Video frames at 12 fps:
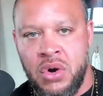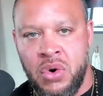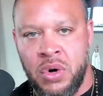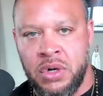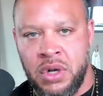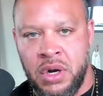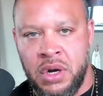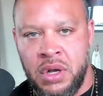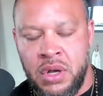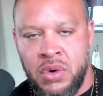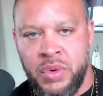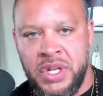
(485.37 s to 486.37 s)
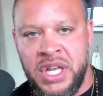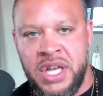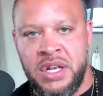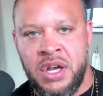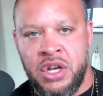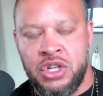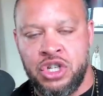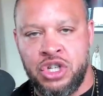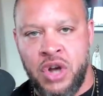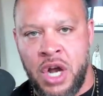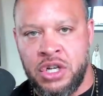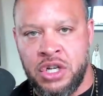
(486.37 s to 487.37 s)
order. We need
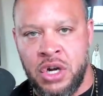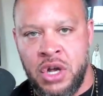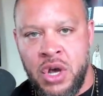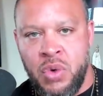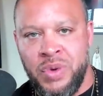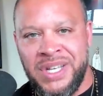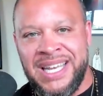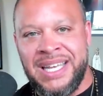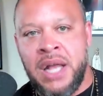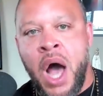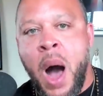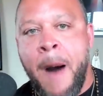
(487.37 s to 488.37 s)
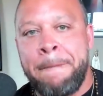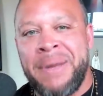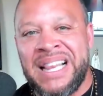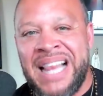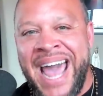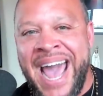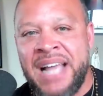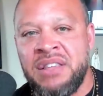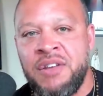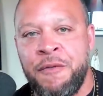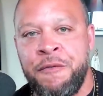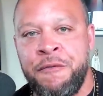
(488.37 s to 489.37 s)
structure. We need a plan
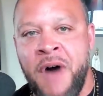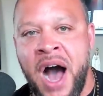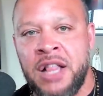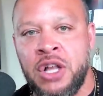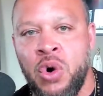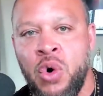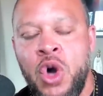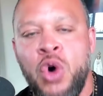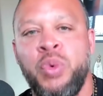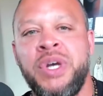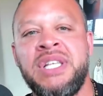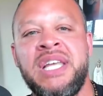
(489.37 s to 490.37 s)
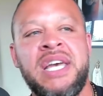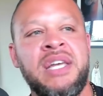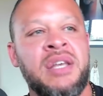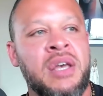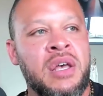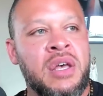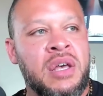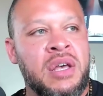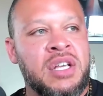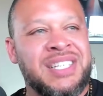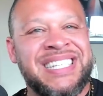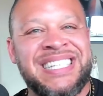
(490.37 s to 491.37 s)
to follow. We need
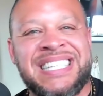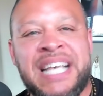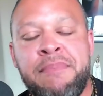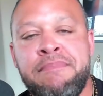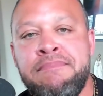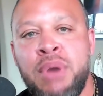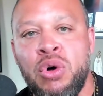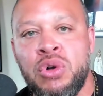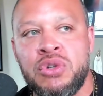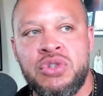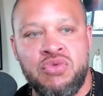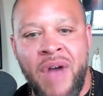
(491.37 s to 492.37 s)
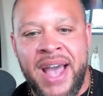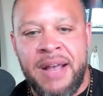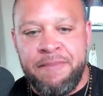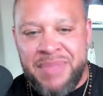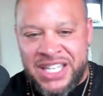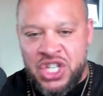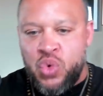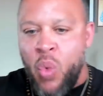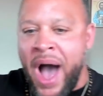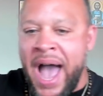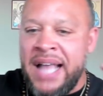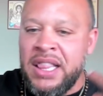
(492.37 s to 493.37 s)
symbols, right? This is
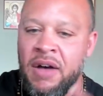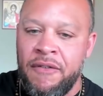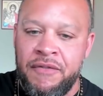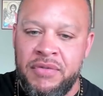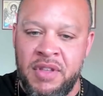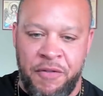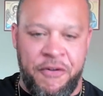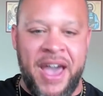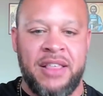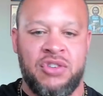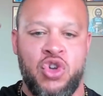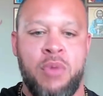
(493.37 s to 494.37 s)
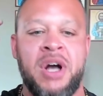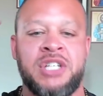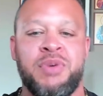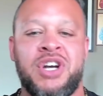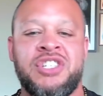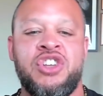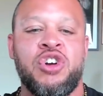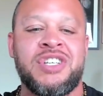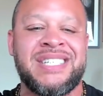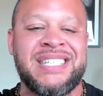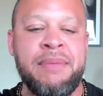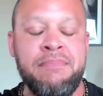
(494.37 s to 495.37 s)
why I love the faith so much because there are
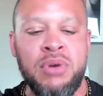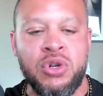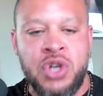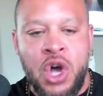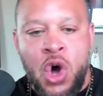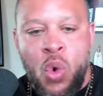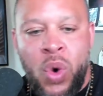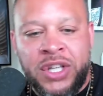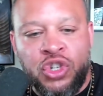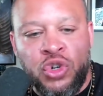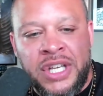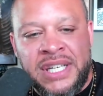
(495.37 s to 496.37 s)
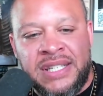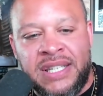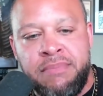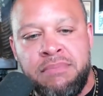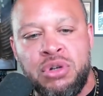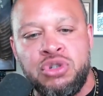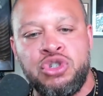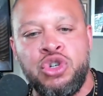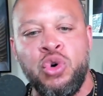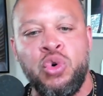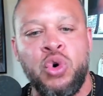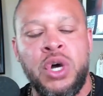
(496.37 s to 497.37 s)
symbols. What do these symbols
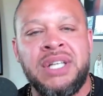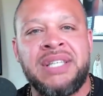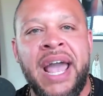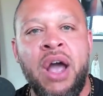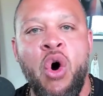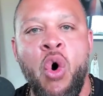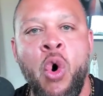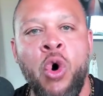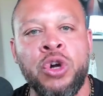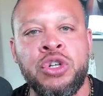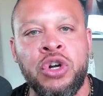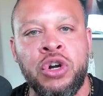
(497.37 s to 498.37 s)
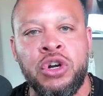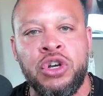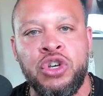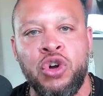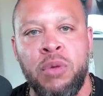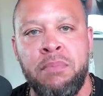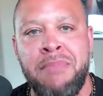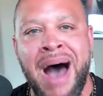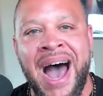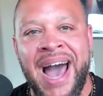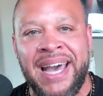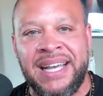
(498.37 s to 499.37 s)
do? They order your
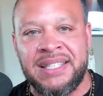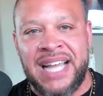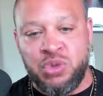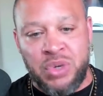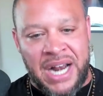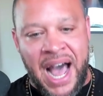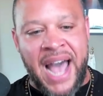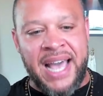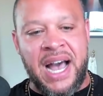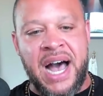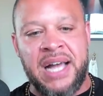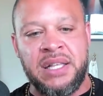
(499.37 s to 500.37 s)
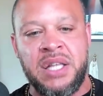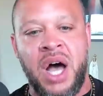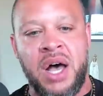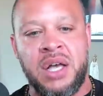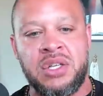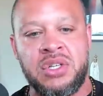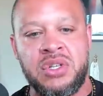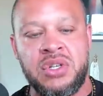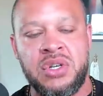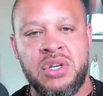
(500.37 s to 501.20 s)
mind. That's what an icon does